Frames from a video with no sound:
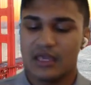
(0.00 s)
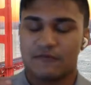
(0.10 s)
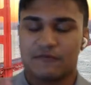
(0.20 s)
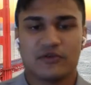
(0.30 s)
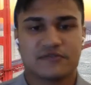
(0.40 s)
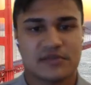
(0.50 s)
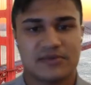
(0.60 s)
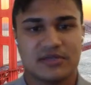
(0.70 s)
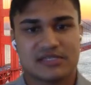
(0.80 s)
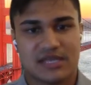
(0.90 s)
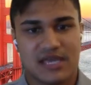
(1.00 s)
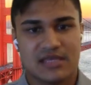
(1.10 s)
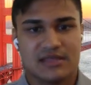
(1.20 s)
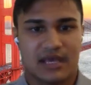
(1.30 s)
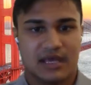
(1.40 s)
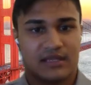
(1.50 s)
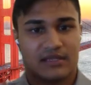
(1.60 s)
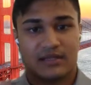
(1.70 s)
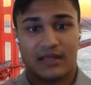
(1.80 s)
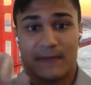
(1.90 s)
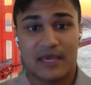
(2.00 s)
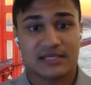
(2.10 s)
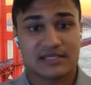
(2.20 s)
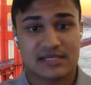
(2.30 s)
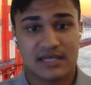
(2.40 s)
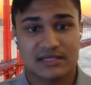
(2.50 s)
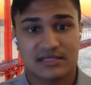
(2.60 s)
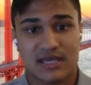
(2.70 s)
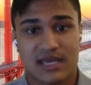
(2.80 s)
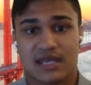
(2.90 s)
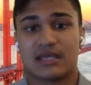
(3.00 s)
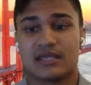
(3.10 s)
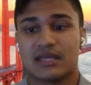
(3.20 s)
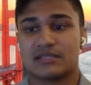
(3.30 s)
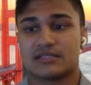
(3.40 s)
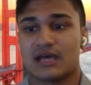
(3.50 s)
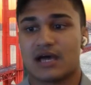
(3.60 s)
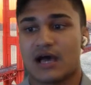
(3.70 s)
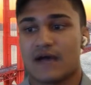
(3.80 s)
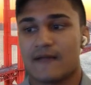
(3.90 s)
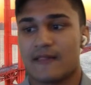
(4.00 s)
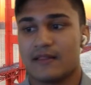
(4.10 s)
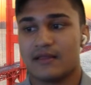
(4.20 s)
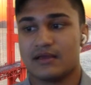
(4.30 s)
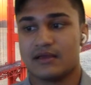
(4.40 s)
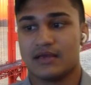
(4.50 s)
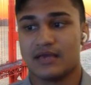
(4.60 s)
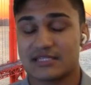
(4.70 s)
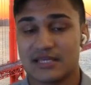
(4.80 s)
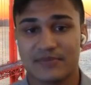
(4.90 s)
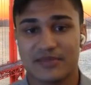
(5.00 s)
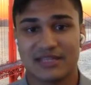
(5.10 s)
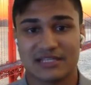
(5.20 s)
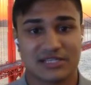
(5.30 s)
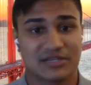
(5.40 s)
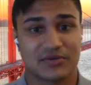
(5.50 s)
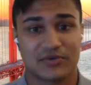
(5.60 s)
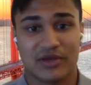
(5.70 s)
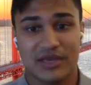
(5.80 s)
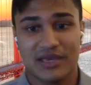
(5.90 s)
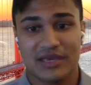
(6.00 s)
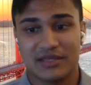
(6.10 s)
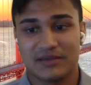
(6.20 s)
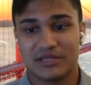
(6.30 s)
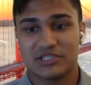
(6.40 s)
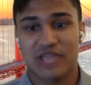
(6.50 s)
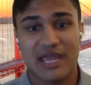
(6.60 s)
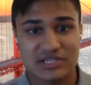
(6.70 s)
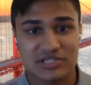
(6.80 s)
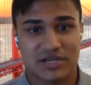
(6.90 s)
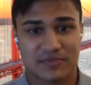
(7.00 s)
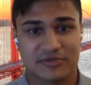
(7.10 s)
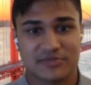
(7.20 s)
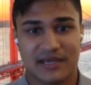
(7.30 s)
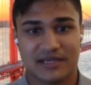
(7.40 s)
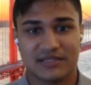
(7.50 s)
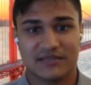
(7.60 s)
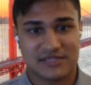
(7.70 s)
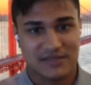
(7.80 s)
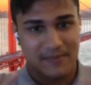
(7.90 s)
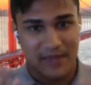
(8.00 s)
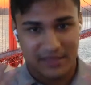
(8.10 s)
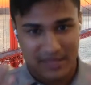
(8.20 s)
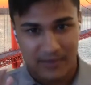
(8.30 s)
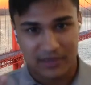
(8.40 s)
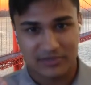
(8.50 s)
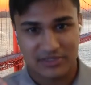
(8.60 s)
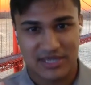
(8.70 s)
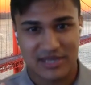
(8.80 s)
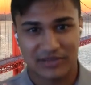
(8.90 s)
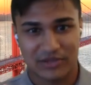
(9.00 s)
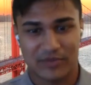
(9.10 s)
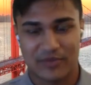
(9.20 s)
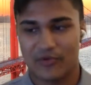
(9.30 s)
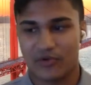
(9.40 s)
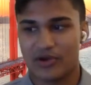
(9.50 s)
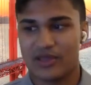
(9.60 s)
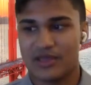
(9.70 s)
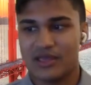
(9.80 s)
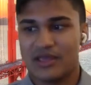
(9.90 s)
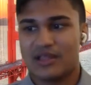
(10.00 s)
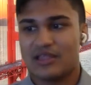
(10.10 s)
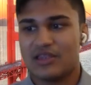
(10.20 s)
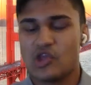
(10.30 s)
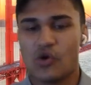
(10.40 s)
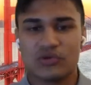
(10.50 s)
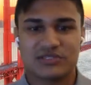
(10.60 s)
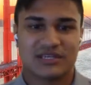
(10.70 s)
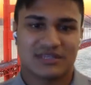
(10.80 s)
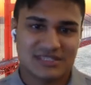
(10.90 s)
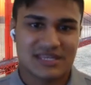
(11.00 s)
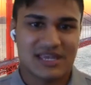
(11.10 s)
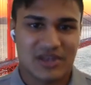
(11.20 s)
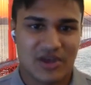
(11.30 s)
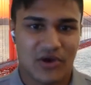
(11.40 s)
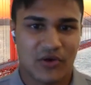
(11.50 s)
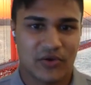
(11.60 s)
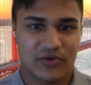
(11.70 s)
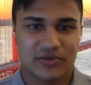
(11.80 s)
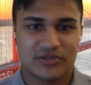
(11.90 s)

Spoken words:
If you have something to say that that makes sense, and it's something that's going to change their perspectives and make them understand a little bit more, no one's going to say no